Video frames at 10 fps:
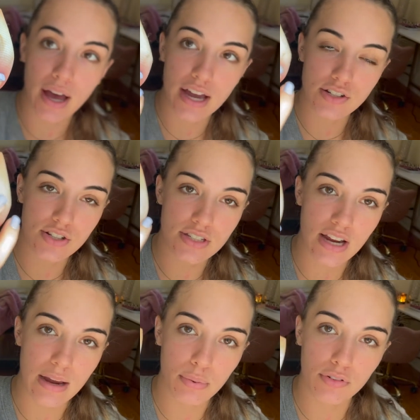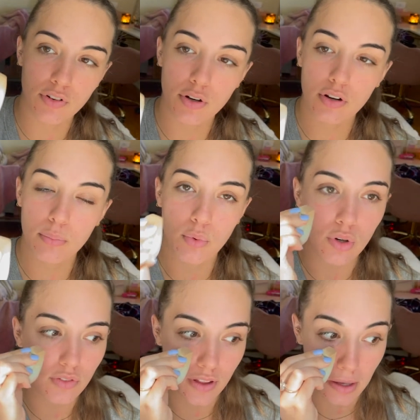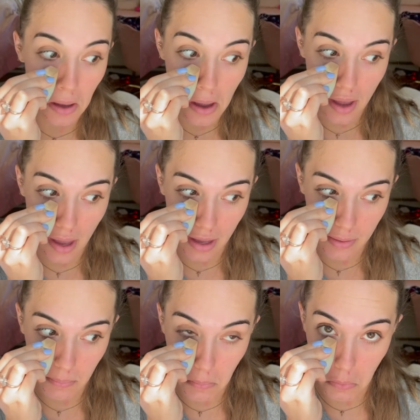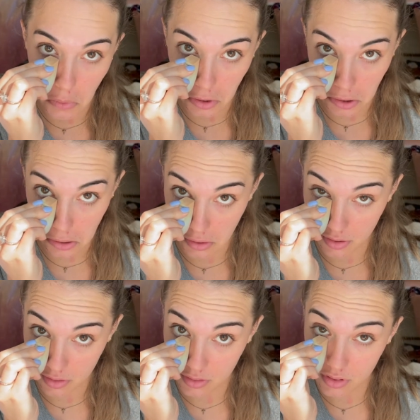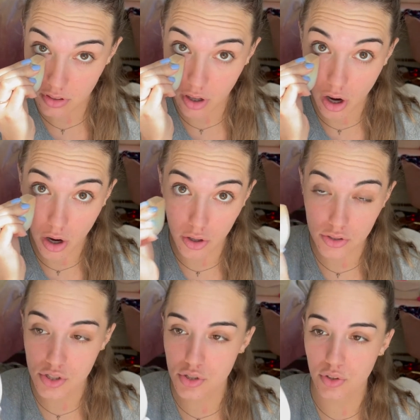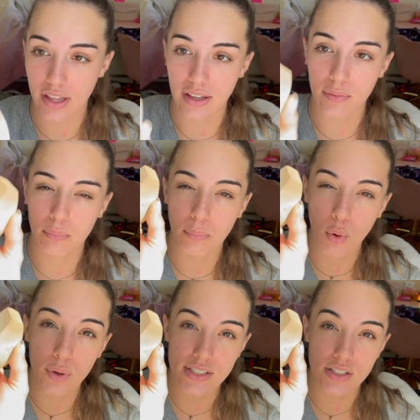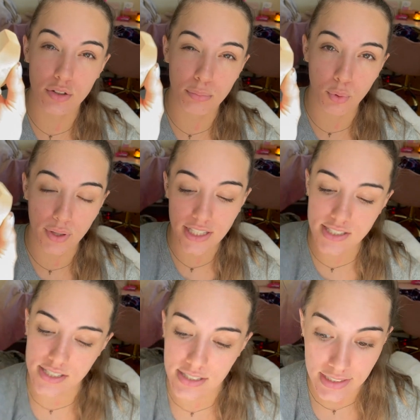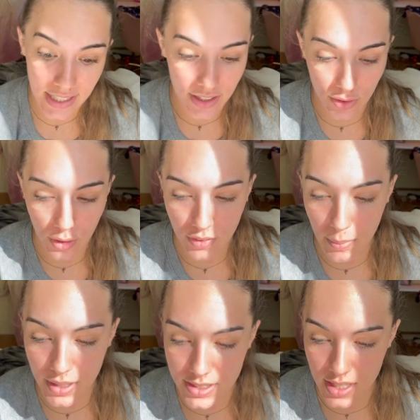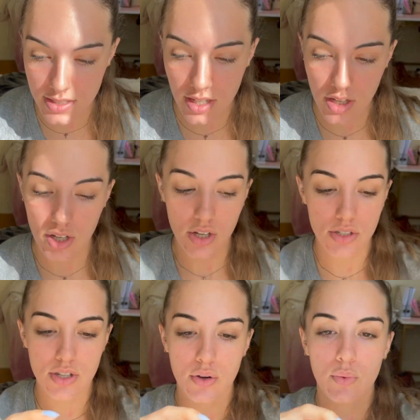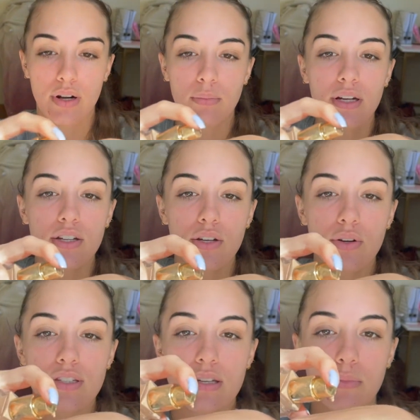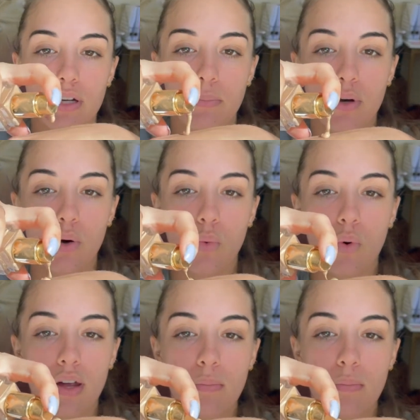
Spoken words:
I prefer more of like a more harsh, like pointier point. I don't know if that makes sense. So what I'm going to do is I'm going to put one